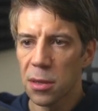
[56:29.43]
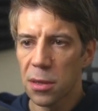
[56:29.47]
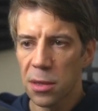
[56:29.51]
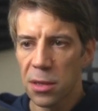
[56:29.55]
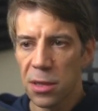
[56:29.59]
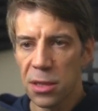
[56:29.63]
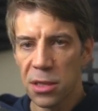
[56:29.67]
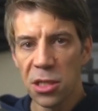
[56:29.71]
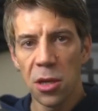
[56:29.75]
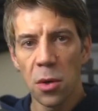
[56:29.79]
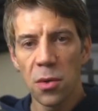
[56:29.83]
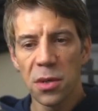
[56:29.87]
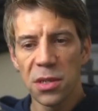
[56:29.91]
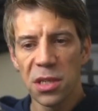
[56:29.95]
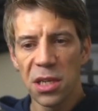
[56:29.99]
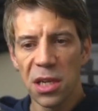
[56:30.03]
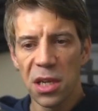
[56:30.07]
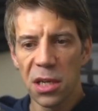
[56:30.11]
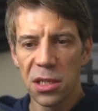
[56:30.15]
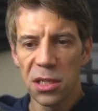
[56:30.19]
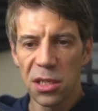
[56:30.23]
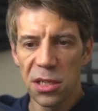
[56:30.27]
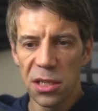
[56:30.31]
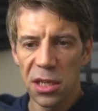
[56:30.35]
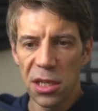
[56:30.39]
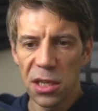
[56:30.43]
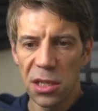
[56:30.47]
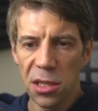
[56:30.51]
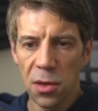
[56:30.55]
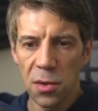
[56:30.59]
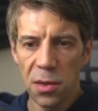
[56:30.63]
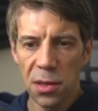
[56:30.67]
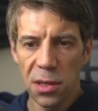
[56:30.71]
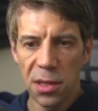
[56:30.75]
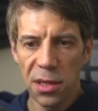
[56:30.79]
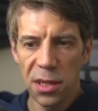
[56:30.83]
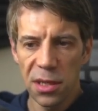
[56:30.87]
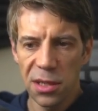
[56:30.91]
So as you can see,
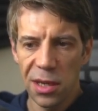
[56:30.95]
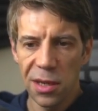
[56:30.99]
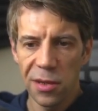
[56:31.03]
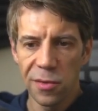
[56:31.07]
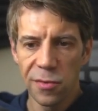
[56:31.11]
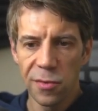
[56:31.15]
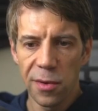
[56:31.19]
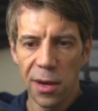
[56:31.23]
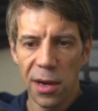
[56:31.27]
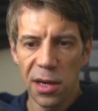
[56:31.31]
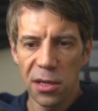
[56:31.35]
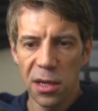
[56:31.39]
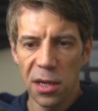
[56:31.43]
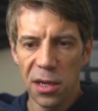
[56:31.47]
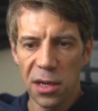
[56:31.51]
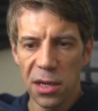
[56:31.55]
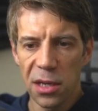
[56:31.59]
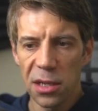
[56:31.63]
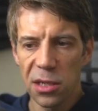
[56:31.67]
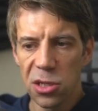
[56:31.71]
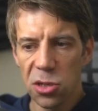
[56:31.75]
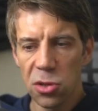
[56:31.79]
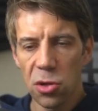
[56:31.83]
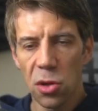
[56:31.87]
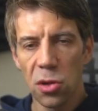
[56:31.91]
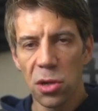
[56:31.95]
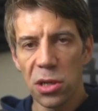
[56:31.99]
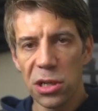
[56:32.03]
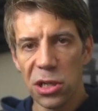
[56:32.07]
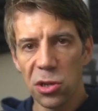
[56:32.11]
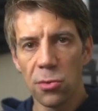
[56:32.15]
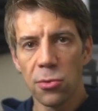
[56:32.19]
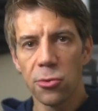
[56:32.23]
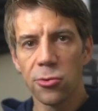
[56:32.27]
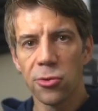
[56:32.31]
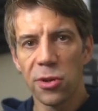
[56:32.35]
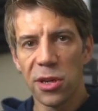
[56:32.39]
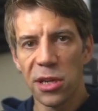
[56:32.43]
doing this in Rider, installing and
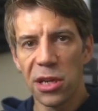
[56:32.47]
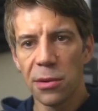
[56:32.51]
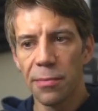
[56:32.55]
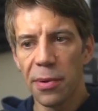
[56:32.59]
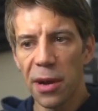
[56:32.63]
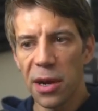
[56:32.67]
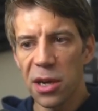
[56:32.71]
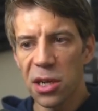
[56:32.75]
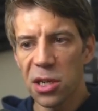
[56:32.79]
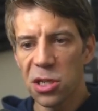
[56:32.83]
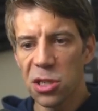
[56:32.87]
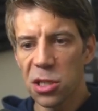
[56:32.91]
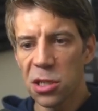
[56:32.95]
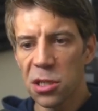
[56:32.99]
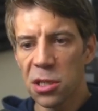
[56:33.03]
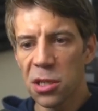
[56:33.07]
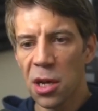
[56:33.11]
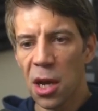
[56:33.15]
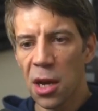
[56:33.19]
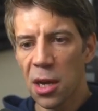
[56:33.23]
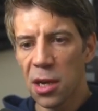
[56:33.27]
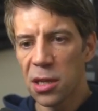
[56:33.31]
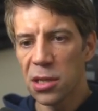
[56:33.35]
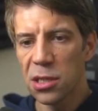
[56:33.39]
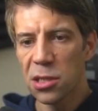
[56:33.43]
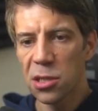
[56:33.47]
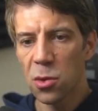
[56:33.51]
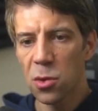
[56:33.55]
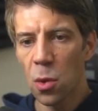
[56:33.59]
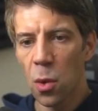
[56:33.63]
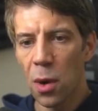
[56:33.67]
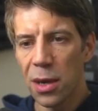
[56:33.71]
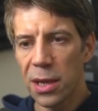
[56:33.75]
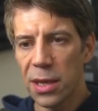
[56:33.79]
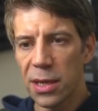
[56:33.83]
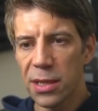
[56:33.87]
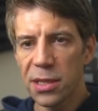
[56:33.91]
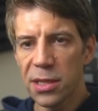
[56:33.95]
upgrading packages is
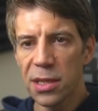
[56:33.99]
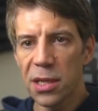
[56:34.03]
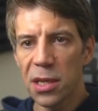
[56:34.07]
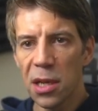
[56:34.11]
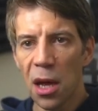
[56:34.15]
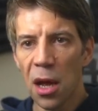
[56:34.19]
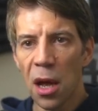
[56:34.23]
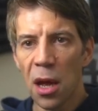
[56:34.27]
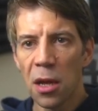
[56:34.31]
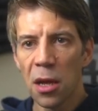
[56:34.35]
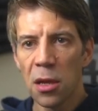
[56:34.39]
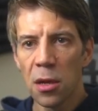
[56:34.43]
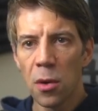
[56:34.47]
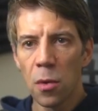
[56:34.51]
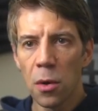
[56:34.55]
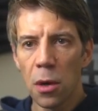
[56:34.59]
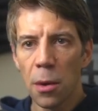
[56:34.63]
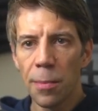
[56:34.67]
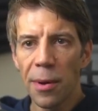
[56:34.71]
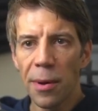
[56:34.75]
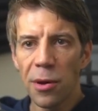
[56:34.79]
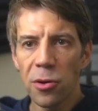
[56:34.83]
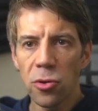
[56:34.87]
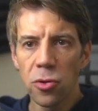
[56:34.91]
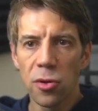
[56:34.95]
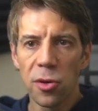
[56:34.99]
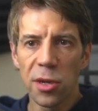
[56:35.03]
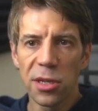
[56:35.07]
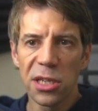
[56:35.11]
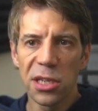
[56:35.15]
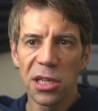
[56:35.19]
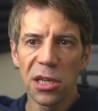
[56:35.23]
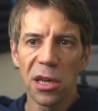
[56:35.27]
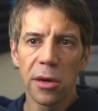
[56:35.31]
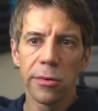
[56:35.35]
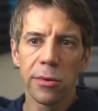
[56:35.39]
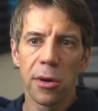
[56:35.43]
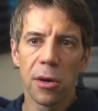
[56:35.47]
quite easy. What about
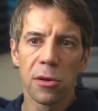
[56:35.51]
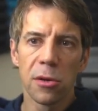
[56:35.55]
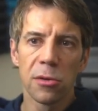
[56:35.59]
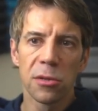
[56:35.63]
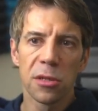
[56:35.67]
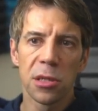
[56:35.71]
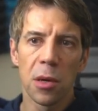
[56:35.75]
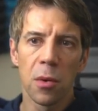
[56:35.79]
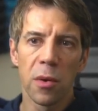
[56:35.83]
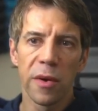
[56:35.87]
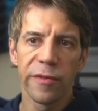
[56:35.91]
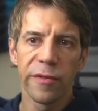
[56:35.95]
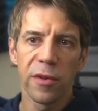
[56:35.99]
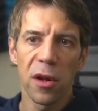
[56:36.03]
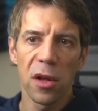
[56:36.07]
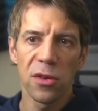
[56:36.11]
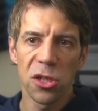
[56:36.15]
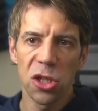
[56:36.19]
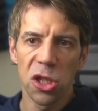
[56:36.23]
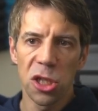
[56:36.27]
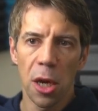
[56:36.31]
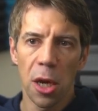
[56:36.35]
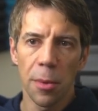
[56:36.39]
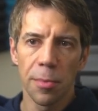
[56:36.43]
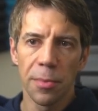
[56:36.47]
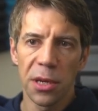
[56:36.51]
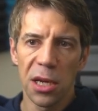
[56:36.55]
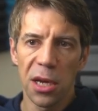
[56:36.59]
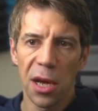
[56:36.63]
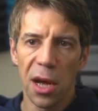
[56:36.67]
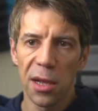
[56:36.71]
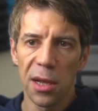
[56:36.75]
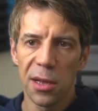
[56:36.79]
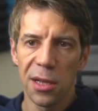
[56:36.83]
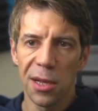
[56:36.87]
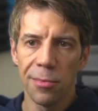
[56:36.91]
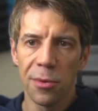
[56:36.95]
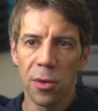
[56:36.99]
creating your own? So we've got this shopping
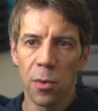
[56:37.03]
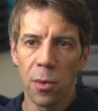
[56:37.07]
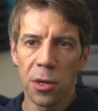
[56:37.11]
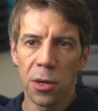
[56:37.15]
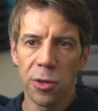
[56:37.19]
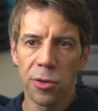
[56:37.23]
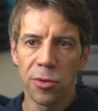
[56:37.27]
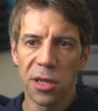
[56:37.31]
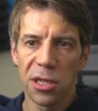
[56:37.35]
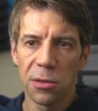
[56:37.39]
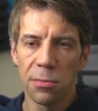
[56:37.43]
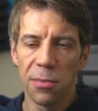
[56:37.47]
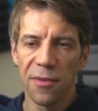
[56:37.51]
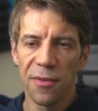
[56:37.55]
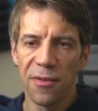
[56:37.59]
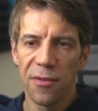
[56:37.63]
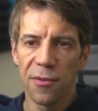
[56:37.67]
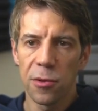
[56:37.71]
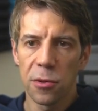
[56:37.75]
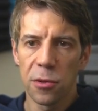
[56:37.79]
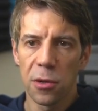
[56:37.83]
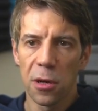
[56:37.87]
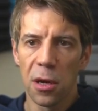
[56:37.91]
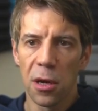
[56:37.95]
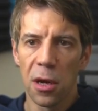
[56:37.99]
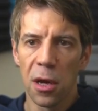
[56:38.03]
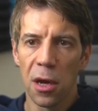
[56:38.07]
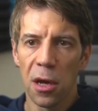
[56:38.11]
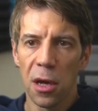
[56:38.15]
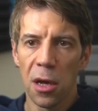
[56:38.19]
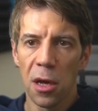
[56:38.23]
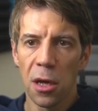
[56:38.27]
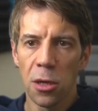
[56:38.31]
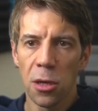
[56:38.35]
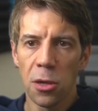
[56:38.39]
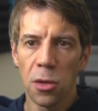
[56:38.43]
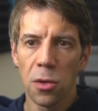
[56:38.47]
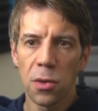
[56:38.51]
cart lib that we created before.
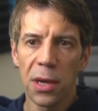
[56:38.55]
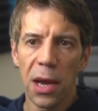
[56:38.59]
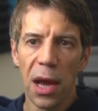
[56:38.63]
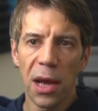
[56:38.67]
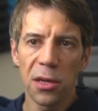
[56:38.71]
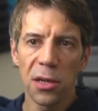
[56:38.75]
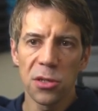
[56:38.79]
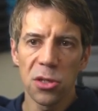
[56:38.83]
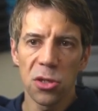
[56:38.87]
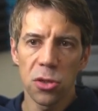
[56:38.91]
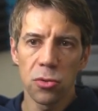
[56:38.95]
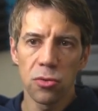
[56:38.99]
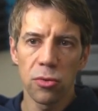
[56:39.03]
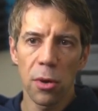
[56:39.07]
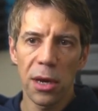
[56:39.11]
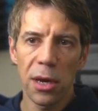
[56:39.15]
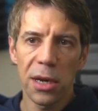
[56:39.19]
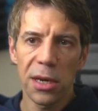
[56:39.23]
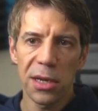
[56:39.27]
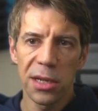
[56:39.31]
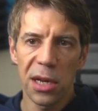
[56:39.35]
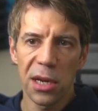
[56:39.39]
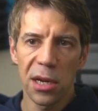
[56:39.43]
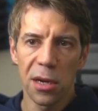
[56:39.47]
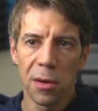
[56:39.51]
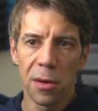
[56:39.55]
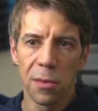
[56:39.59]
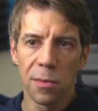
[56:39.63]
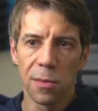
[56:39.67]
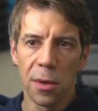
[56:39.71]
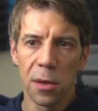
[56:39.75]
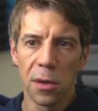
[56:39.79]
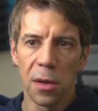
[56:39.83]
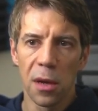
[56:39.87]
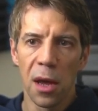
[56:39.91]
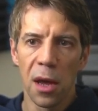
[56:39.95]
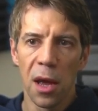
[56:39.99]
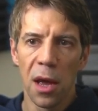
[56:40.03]
You can just right click on
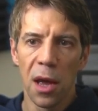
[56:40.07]
one